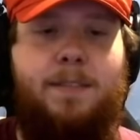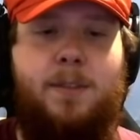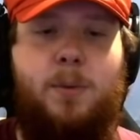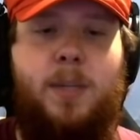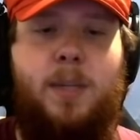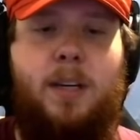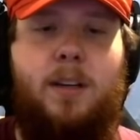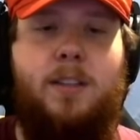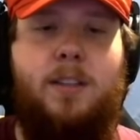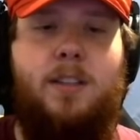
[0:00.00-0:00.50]
So
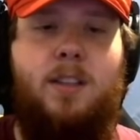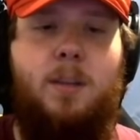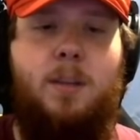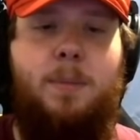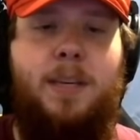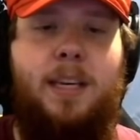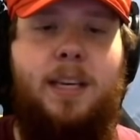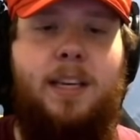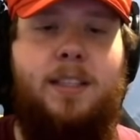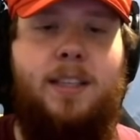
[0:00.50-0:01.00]
we all saw the
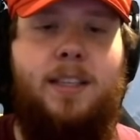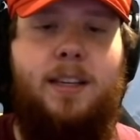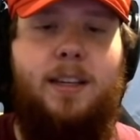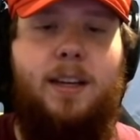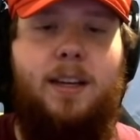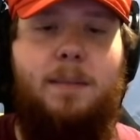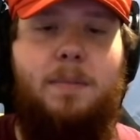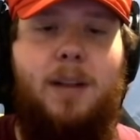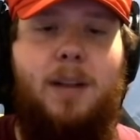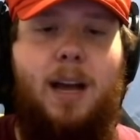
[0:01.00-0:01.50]
PSA.
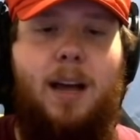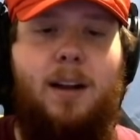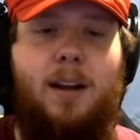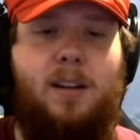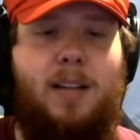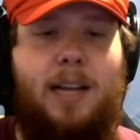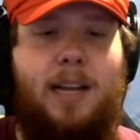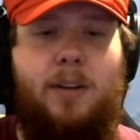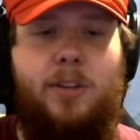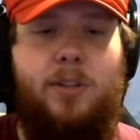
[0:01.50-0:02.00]
I'm not
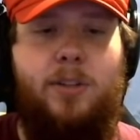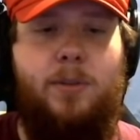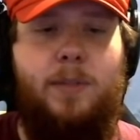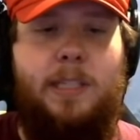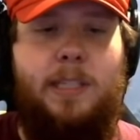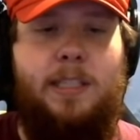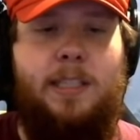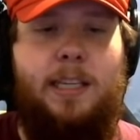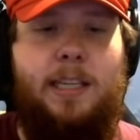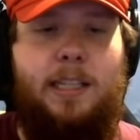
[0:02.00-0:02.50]
allowed to
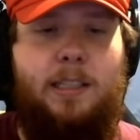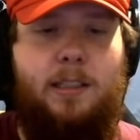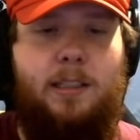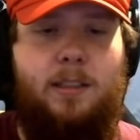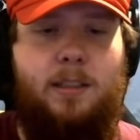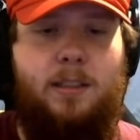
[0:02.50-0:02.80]
reset.